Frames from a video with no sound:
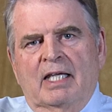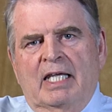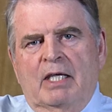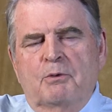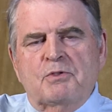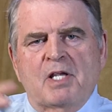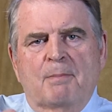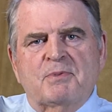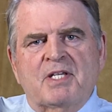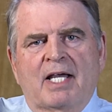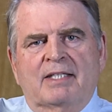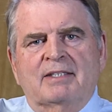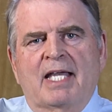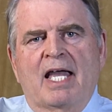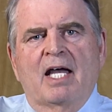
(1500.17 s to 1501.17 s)
He was
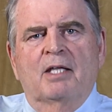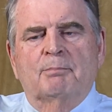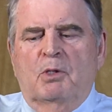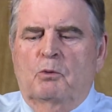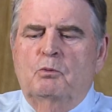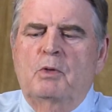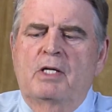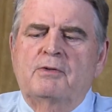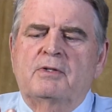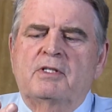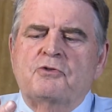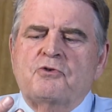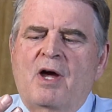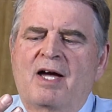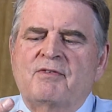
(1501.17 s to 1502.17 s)
upside down, but rather
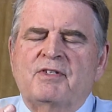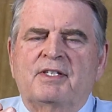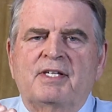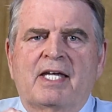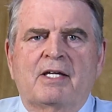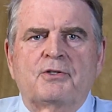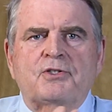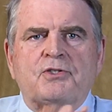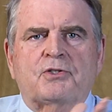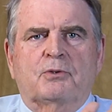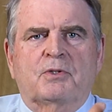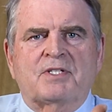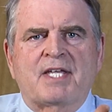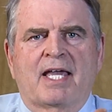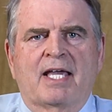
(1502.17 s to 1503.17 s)
than drive the nails through
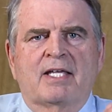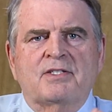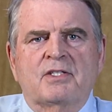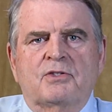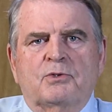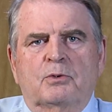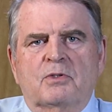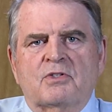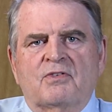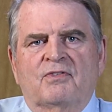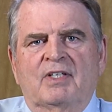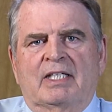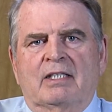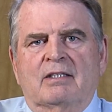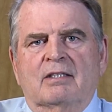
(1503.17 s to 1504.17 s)
his hands and through his
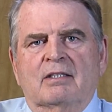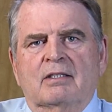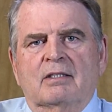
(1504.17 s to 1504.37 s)
feet,